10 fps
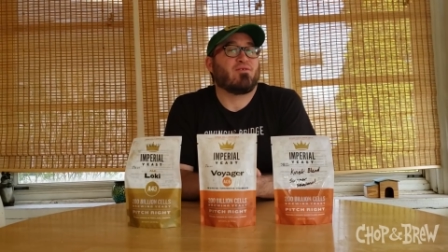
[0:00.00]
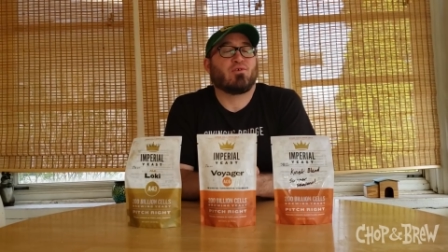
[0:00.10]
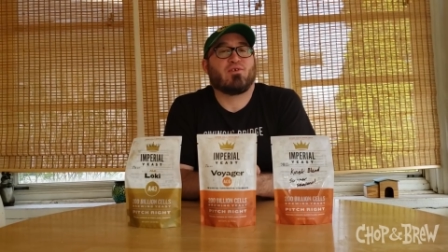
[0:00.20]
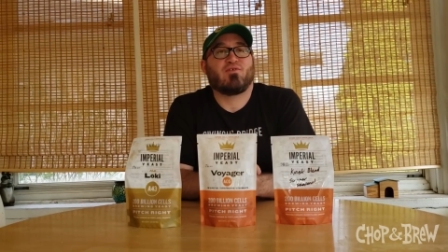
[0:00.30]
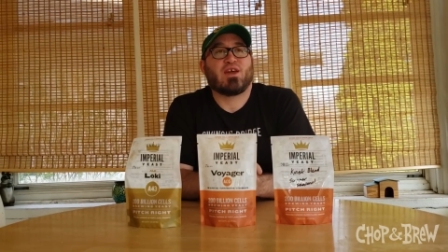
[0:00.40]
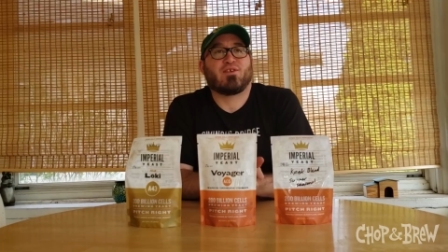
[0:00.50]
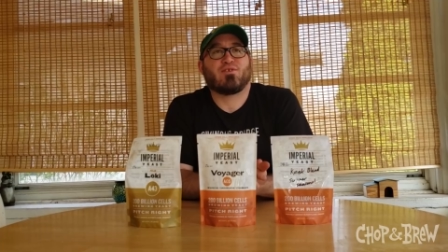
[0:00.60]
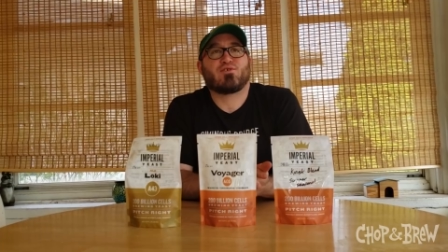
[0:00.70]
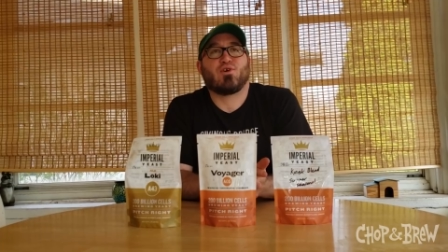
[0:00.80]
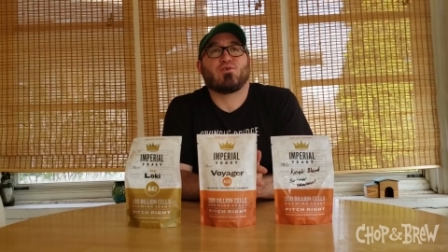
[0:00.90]
If you're a fan of
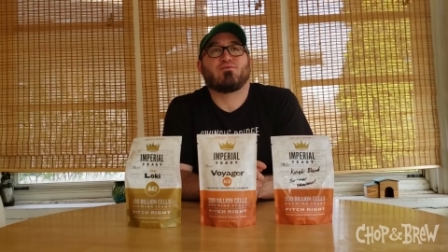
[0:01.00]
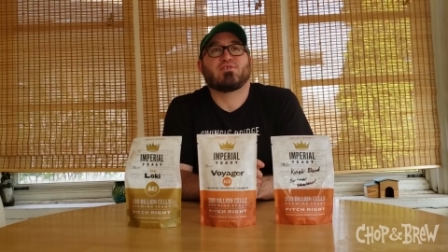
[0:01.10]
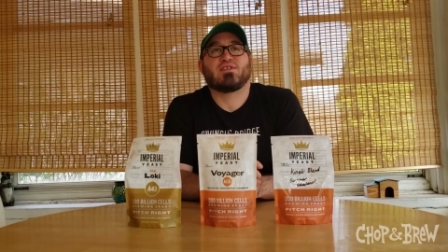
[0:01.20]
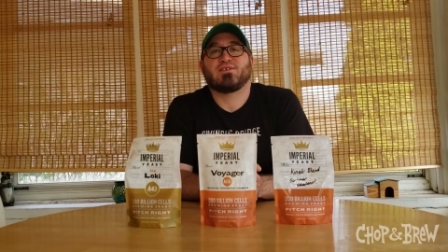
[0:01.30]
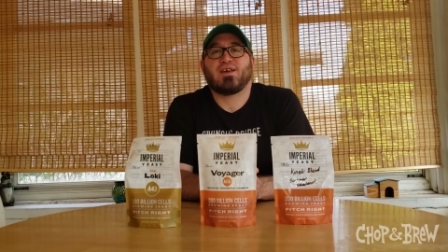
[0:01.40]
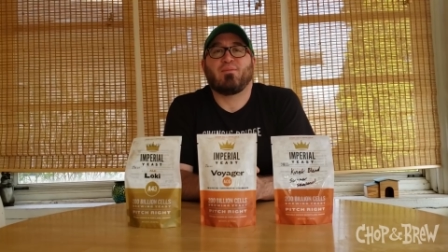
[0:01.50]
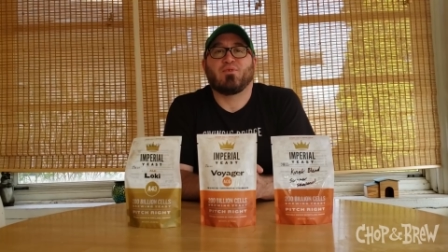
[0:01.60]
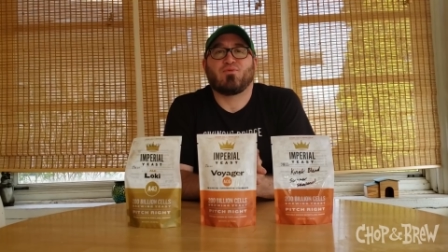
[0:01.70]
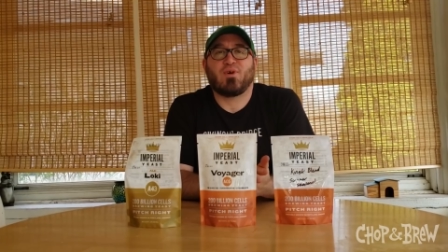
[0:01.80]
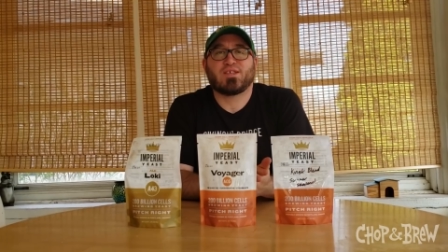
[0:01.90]
the show, you've seen this
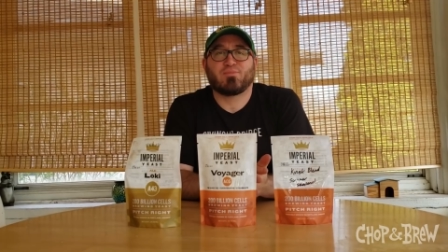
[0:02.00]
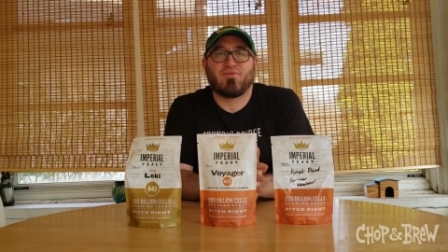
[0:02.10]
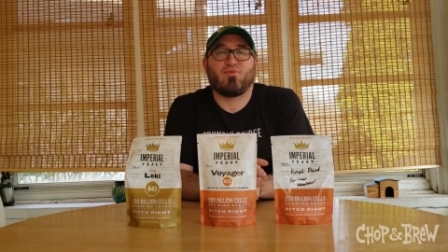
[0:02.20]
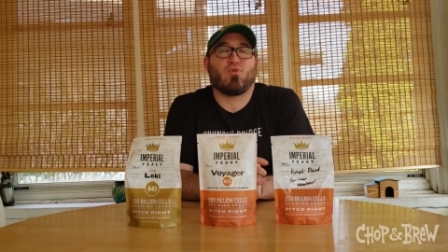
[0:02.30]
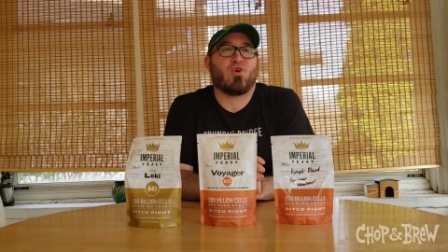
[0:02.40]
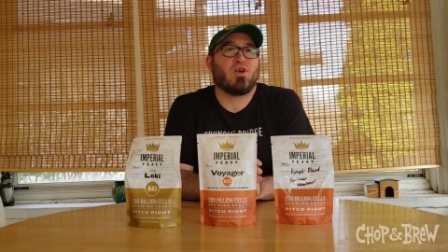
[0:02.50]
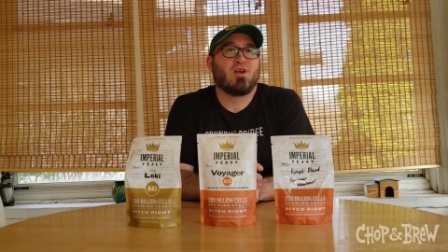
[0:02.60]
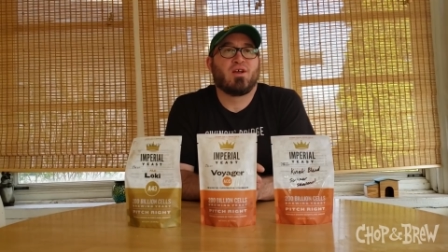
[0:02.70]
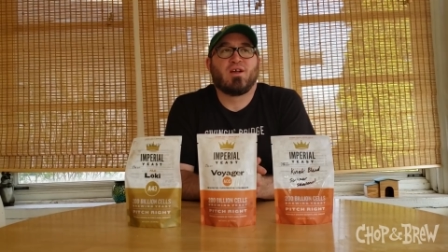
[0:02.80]
happen twice before